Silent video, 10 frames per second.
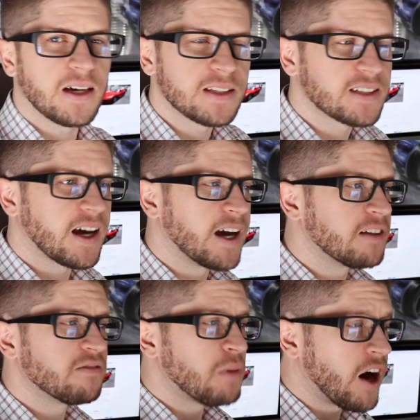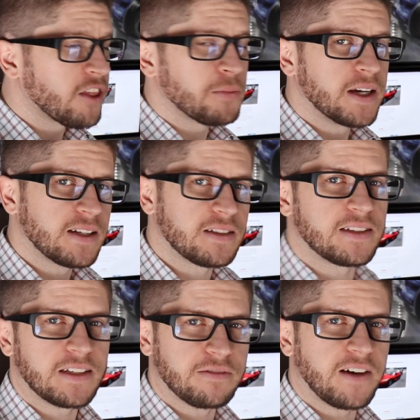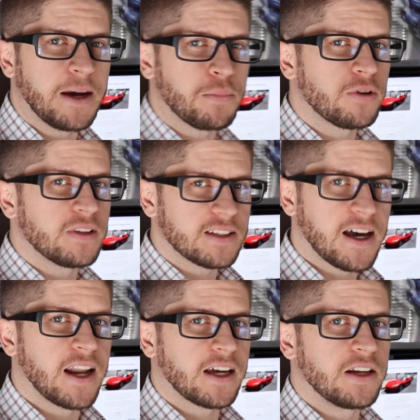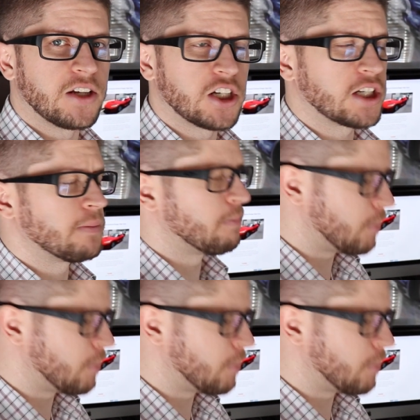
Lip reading: does kind of bother me to see a Viper in this kind of condition,